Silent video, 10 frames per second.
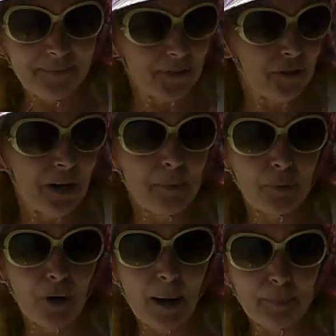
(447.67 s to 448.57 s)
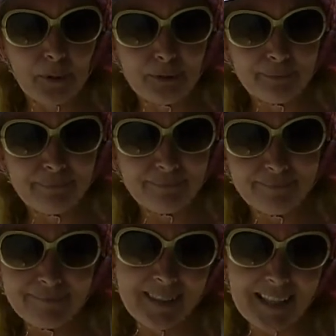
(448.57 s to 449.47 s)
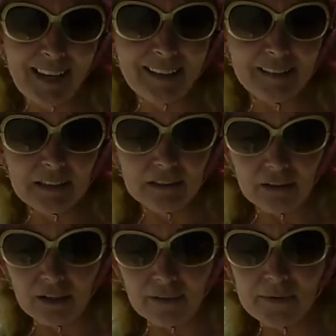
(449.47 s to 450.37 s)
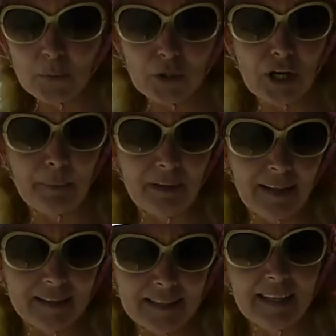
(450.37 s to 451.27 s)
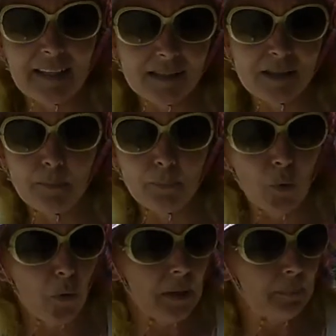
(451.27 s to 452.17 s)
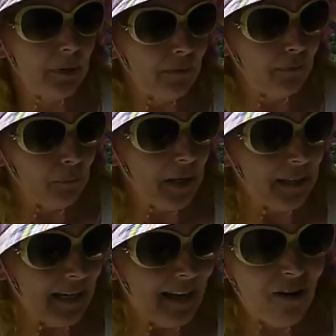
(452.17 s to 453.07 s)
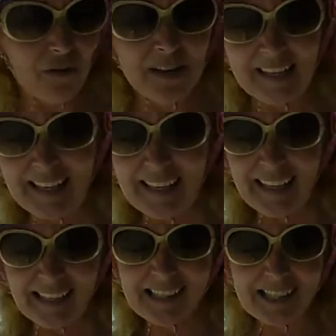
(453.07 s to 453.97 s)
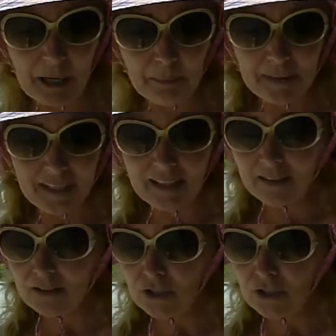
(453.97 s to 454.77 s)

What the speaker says: They're not proper cycling gloves, which I would like to get at some point, but for right now it's something